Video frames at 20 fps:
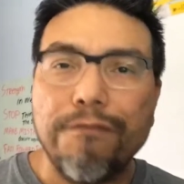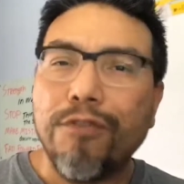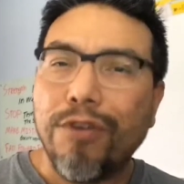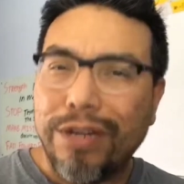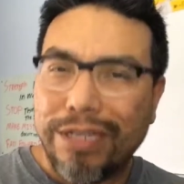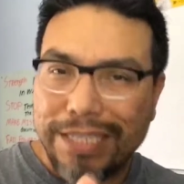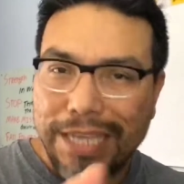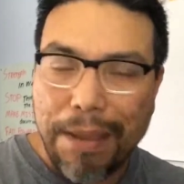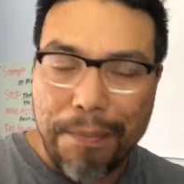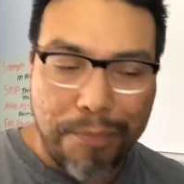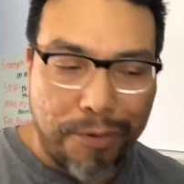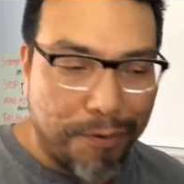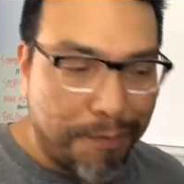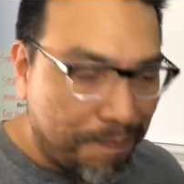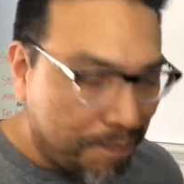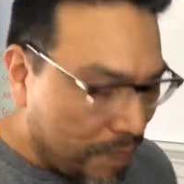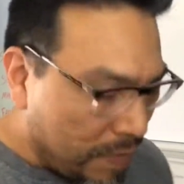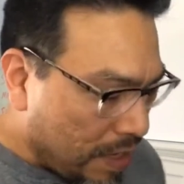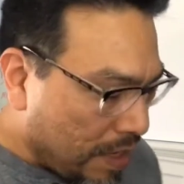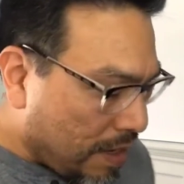For example,
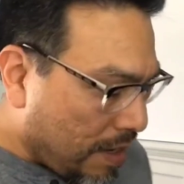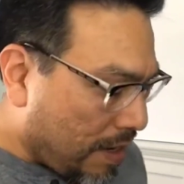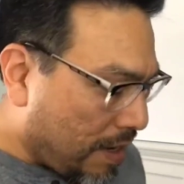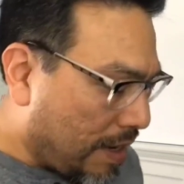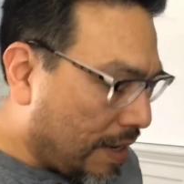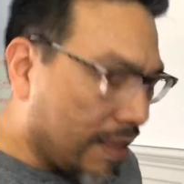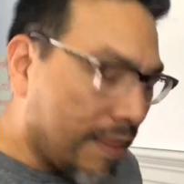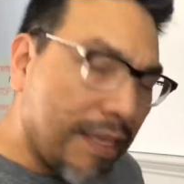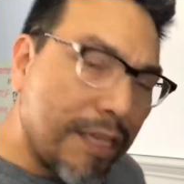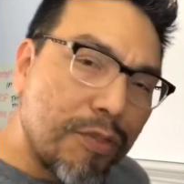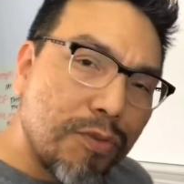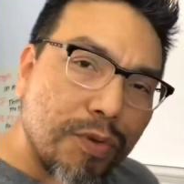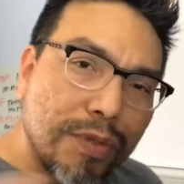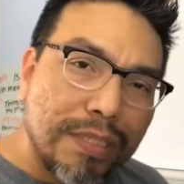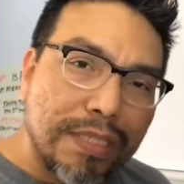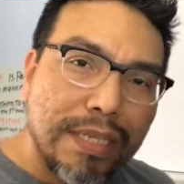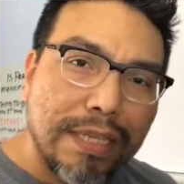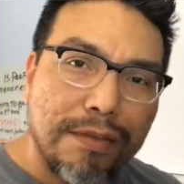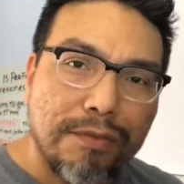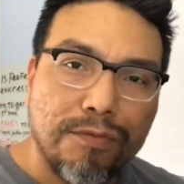uh, this
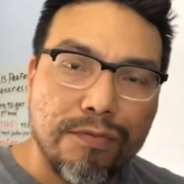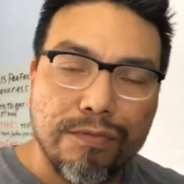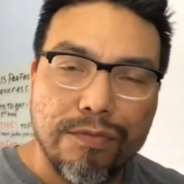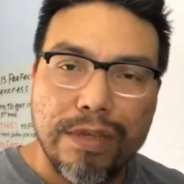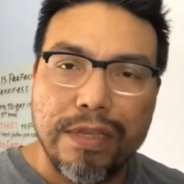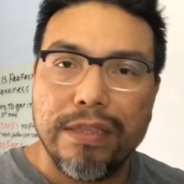was in,